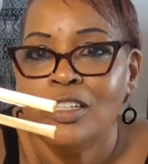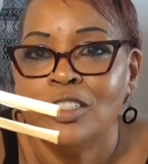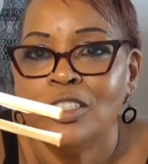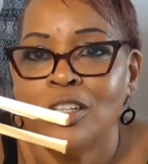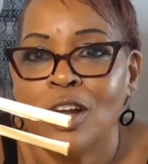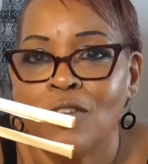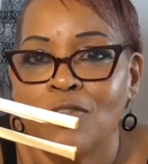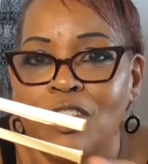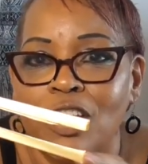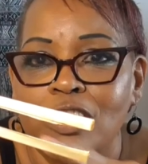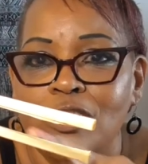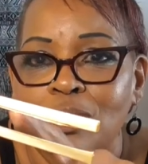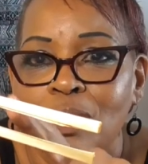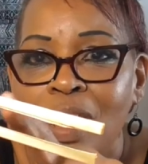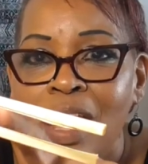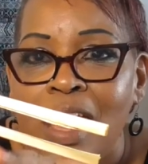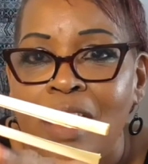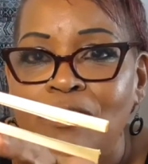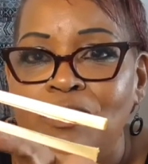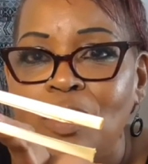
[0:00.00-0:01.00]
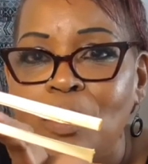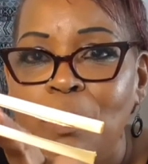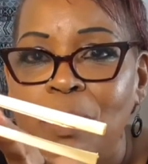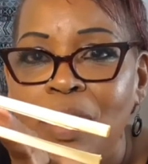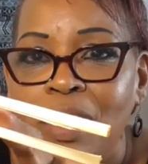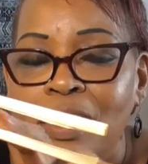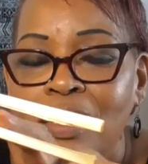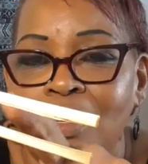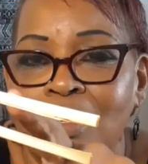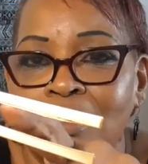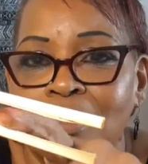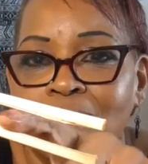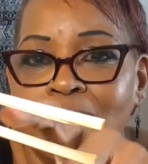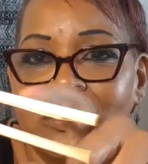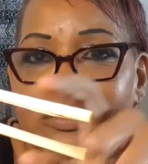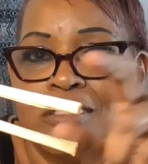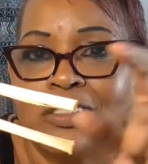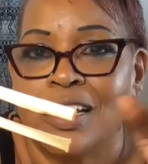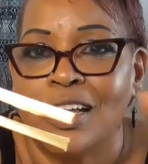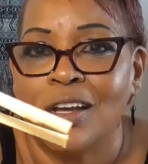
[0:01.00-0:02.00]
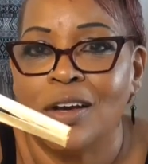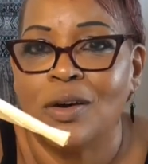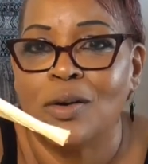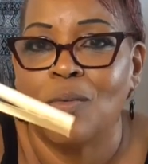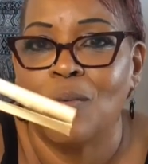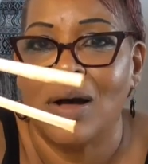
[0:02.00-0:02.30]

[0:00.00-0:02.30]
You know, this one have to be still